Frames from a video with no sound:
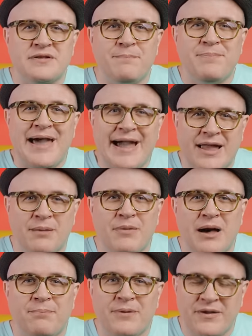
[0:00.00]
to back them
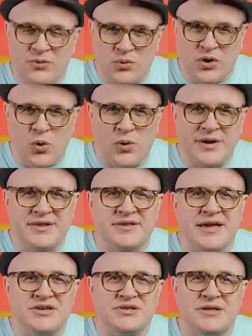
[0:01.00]
up in the recording
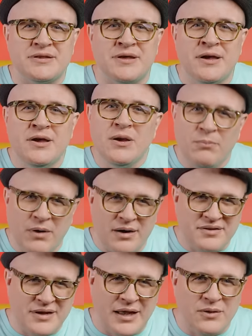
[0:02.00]
sessions.
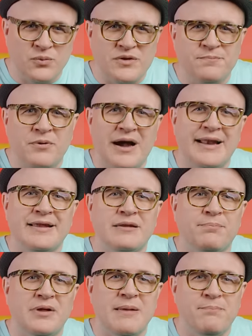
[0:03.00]
Mark Dalton was brought in
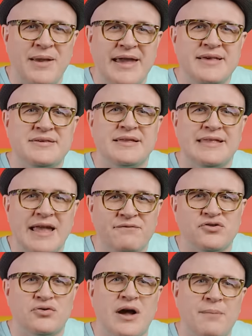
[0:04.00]
to play bass, and
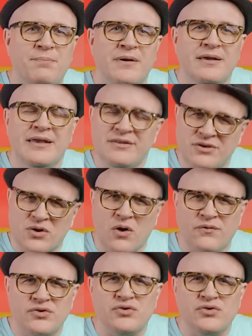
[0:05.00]
Dave Trupp, he took over